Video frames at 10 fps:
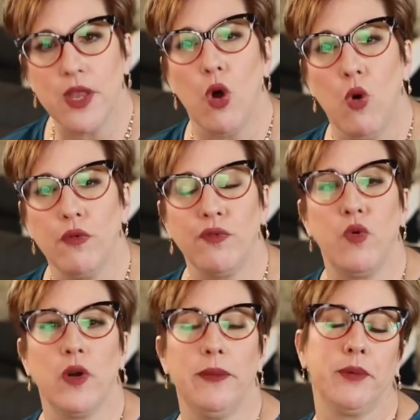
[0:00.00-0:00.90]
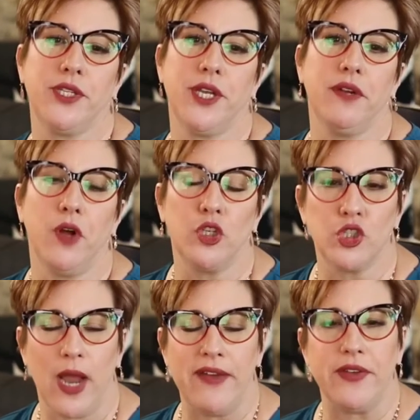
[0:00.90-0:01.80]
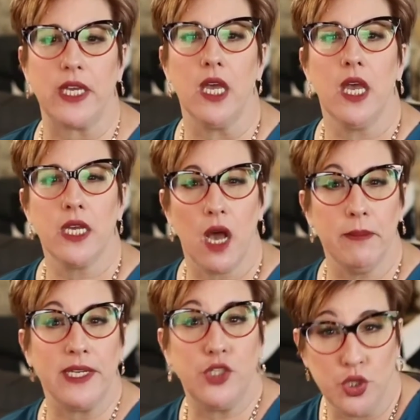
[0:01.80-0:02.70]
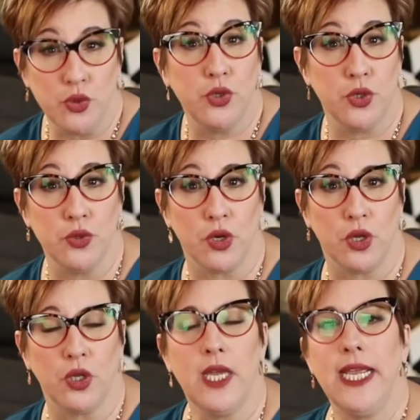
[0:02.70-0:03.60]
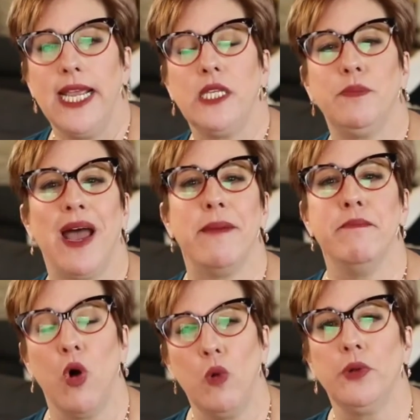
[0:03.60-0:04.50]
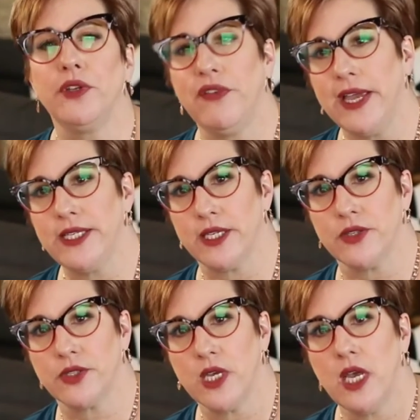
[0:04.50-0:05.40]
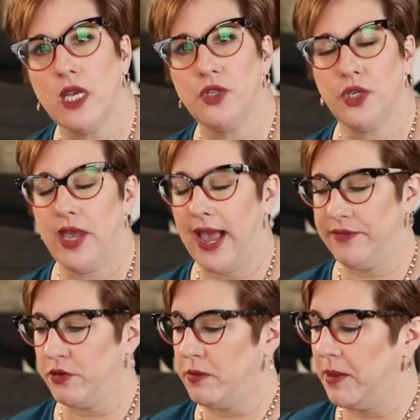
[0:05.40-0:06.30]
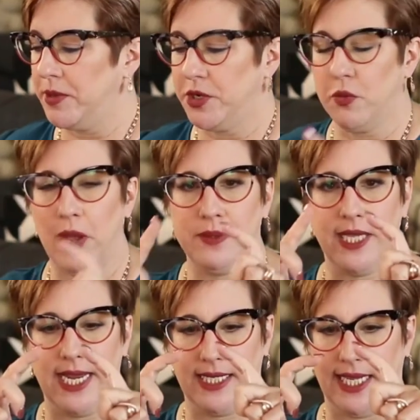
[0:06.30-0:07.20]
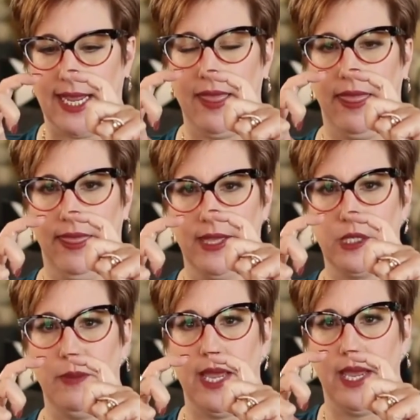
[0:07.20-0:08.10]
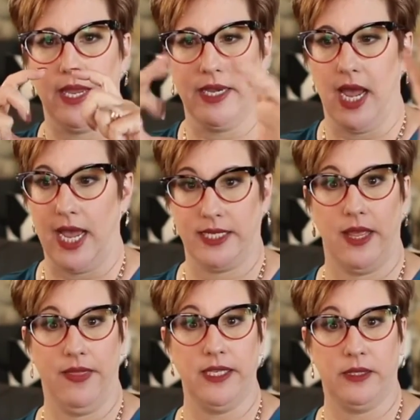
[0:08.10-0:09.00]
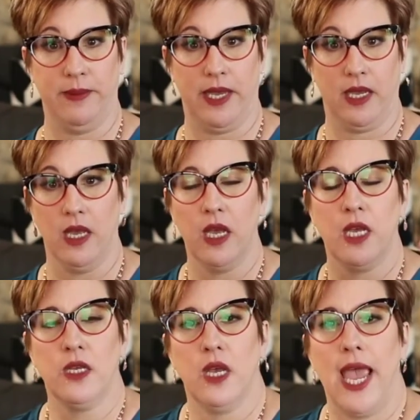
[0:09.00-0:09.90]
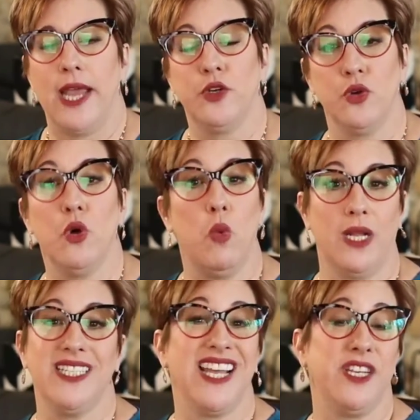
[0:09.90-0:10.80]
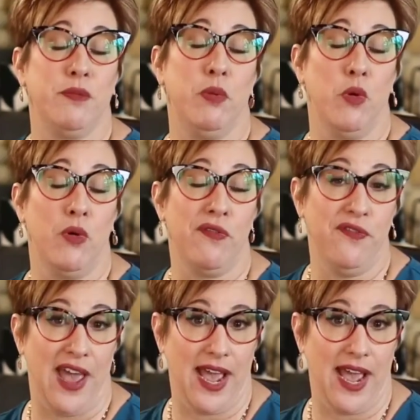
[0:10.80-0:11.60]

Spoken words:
Remember that over 40% of all traffic coming to Google is by mobile devices. So you have to remember your website is like this big, not this big. And Google wants that to